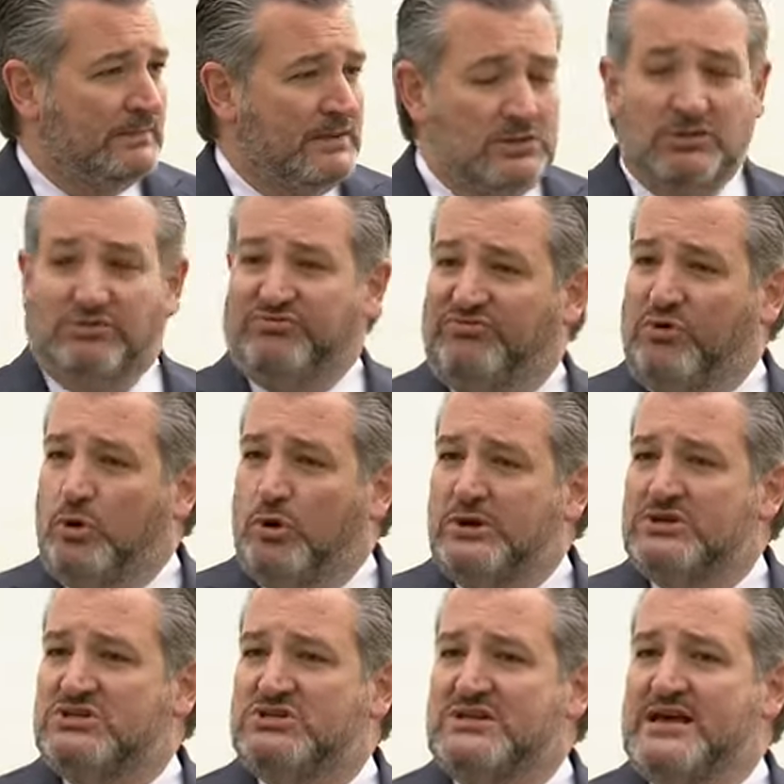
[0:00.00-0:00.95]
The 4
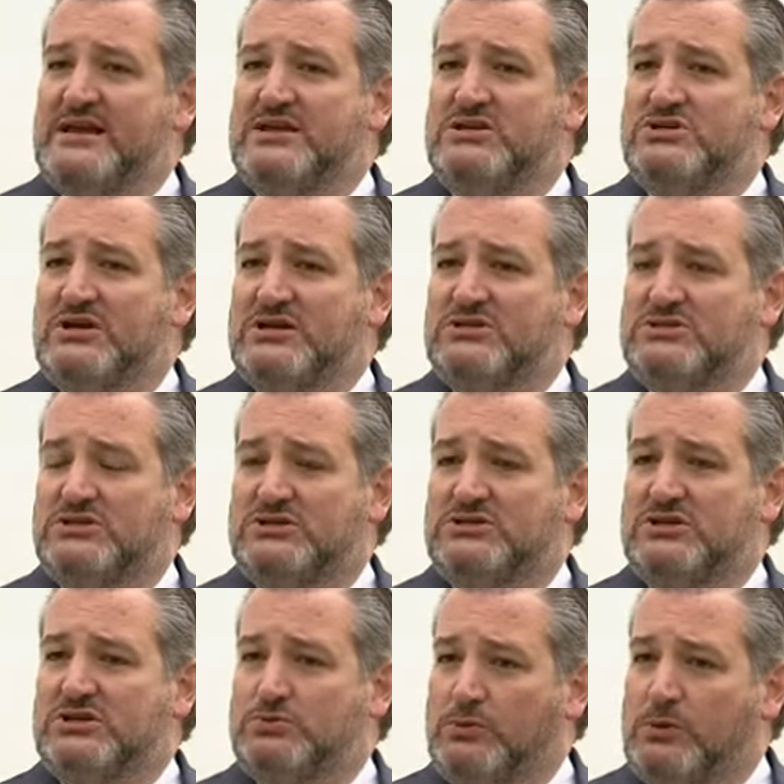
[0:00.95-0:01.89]
dissenting
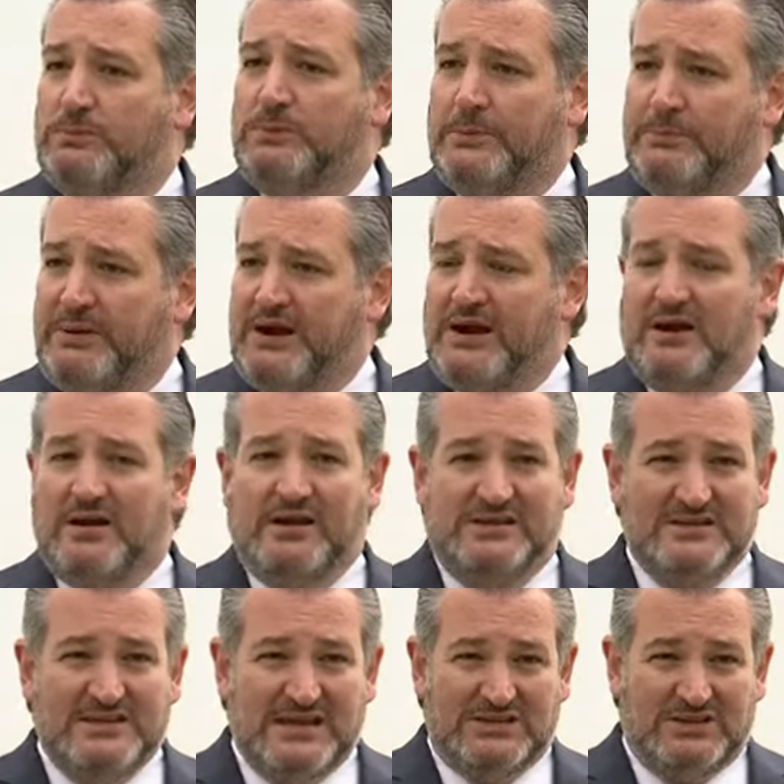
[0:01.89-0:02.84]
justices were prepared
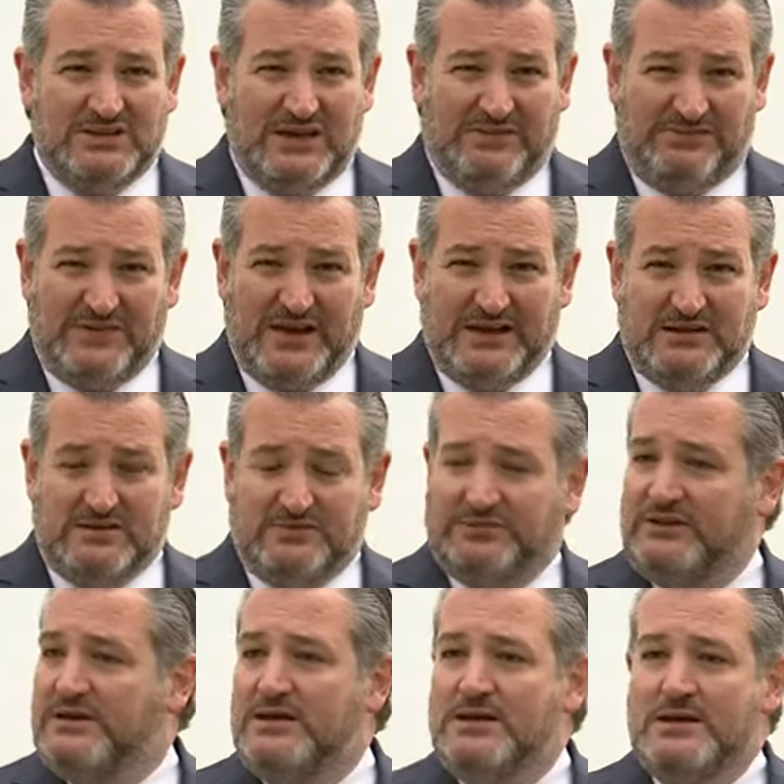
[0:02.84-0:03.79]

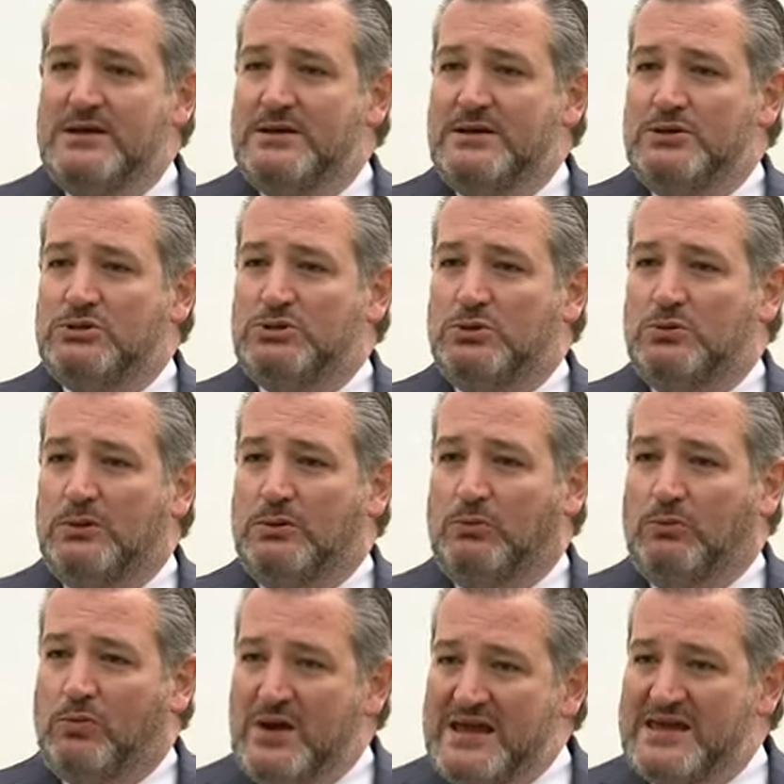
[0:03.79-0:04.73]
effectively to
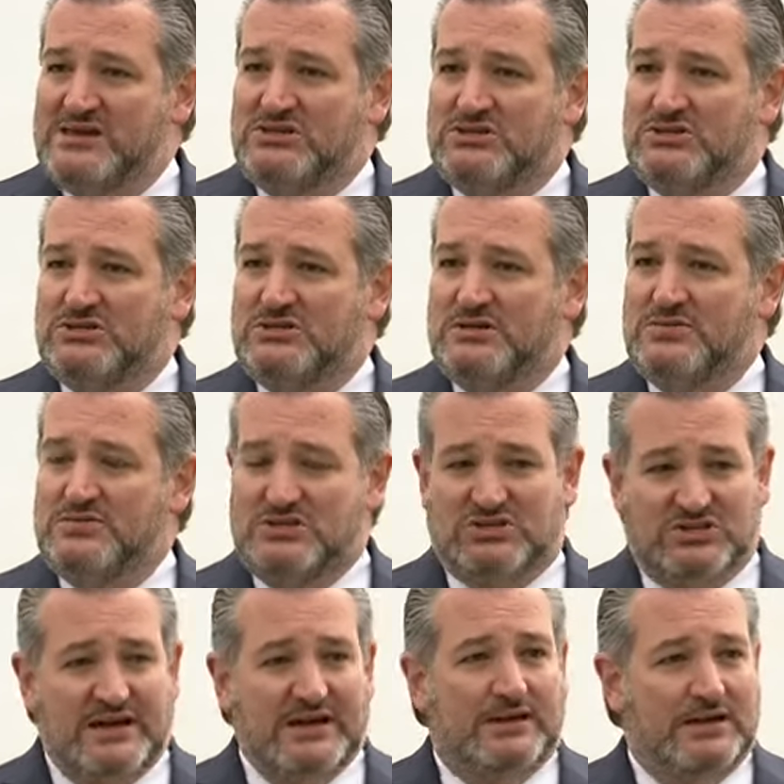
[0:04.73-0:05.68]
erase the
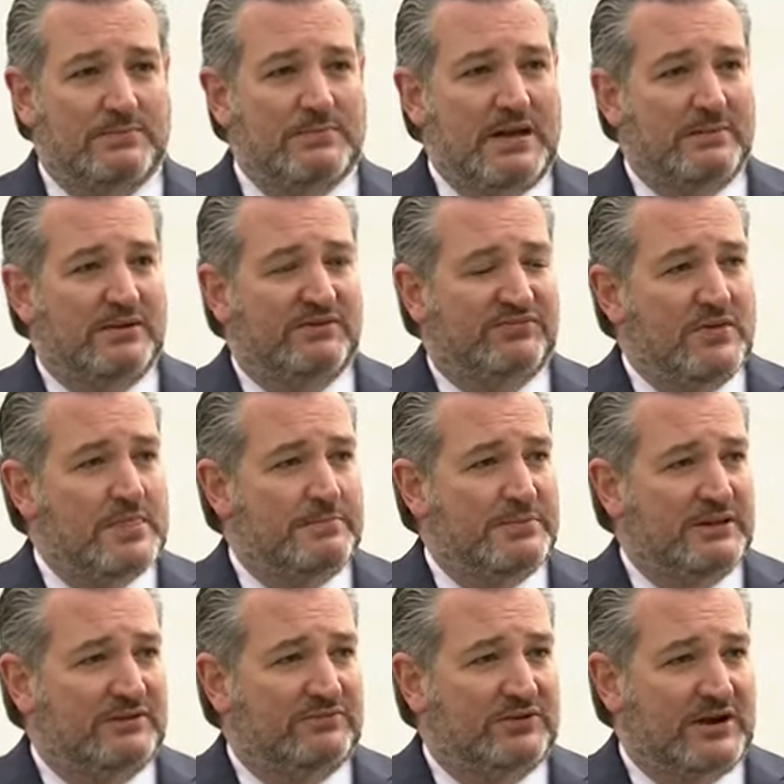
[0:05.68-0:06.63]
Second Amendment from the
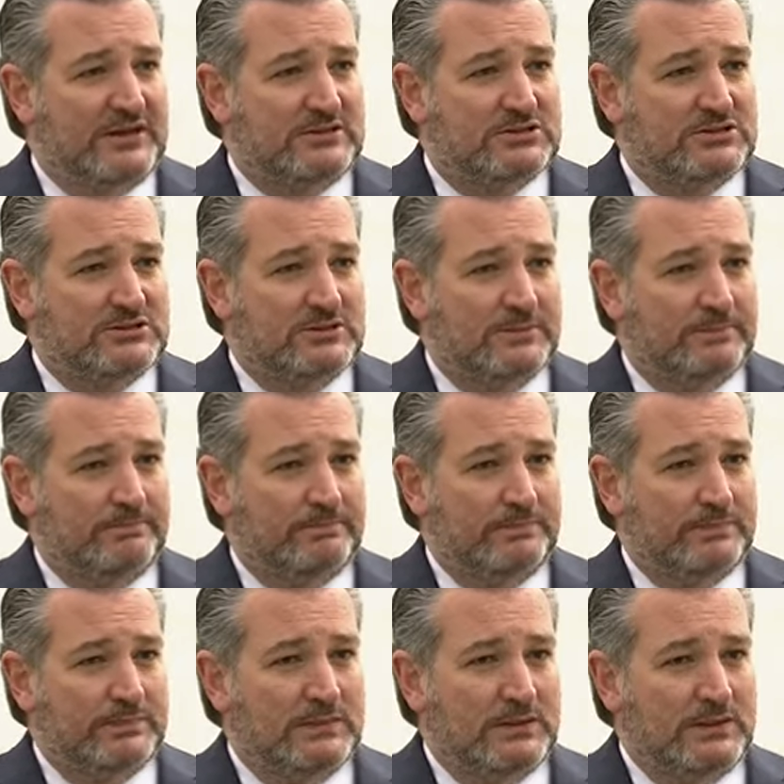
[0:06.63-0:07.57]
Bill of Rights,
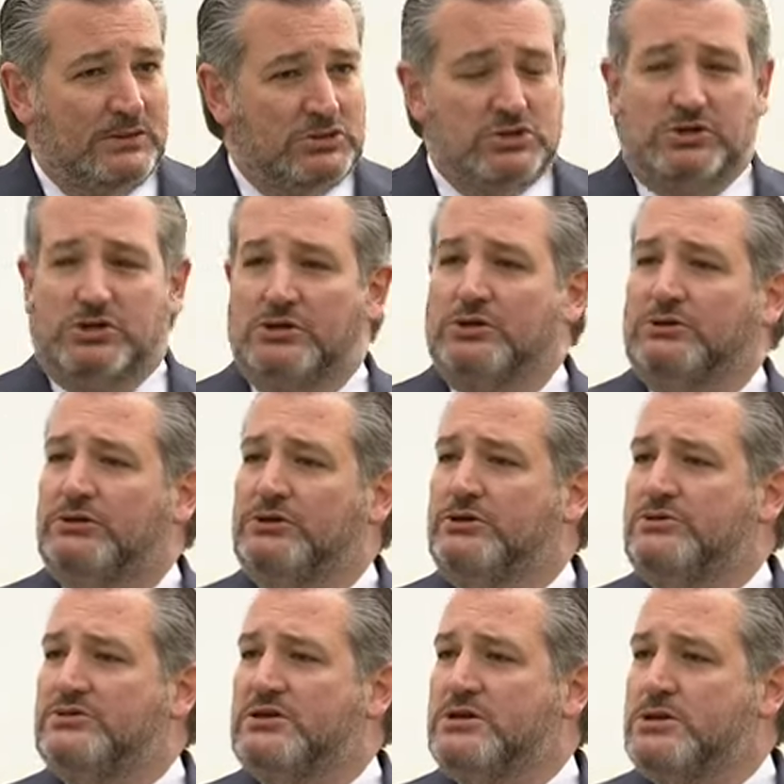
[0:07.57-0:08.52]
to
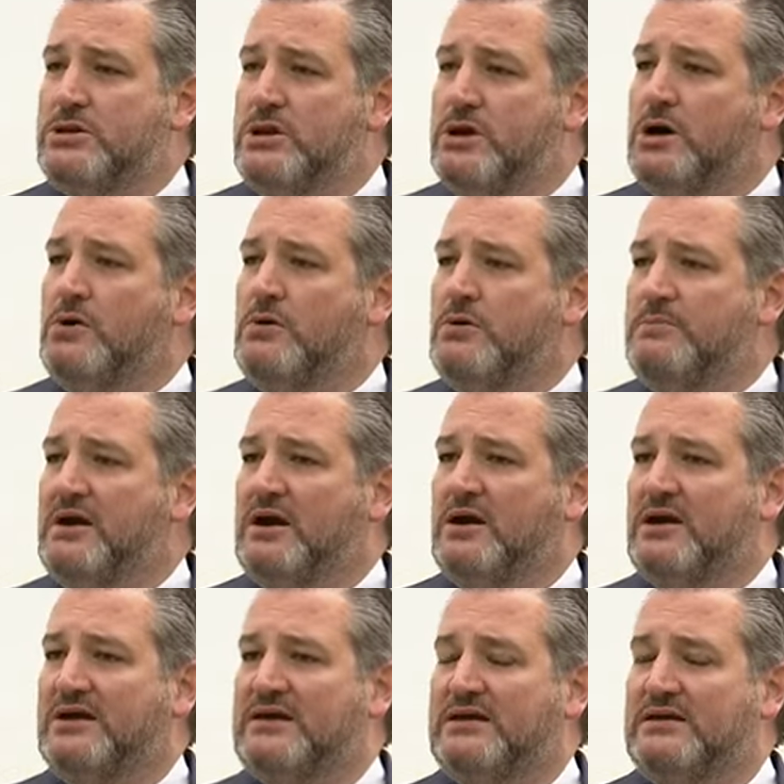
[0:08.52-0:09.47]
conclude that no
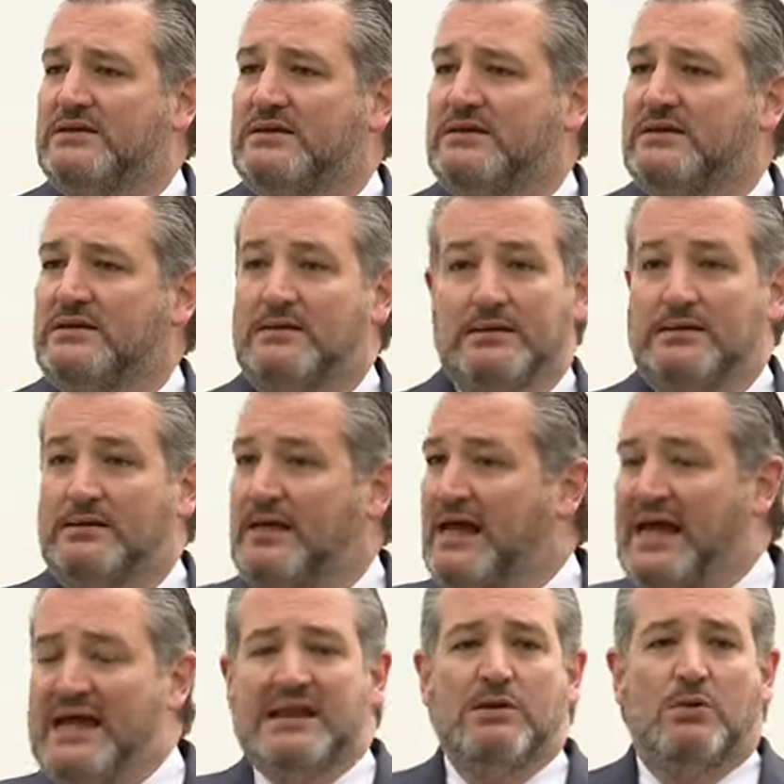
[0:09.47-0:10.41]
American
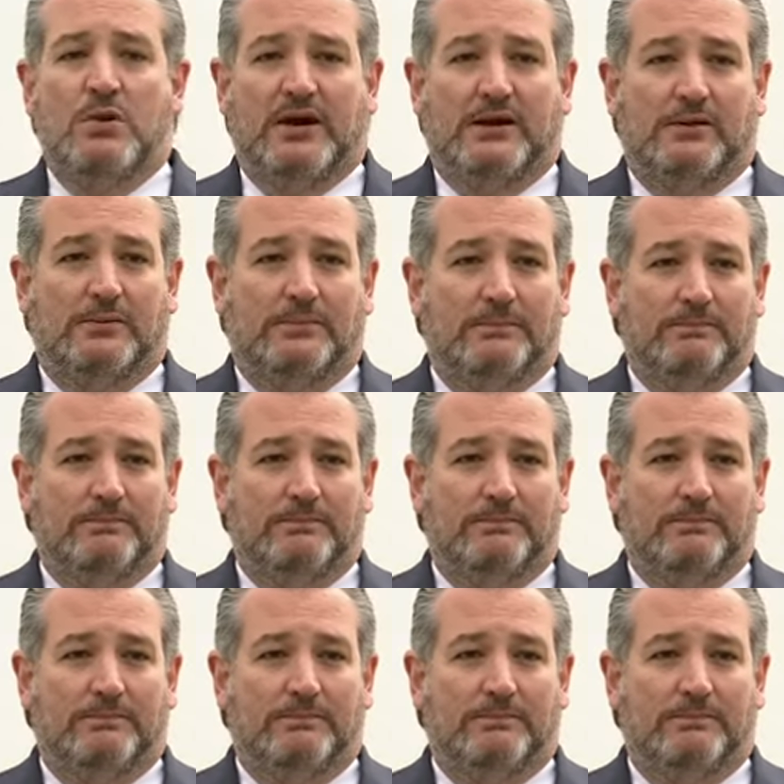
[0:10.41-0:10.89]
anywhere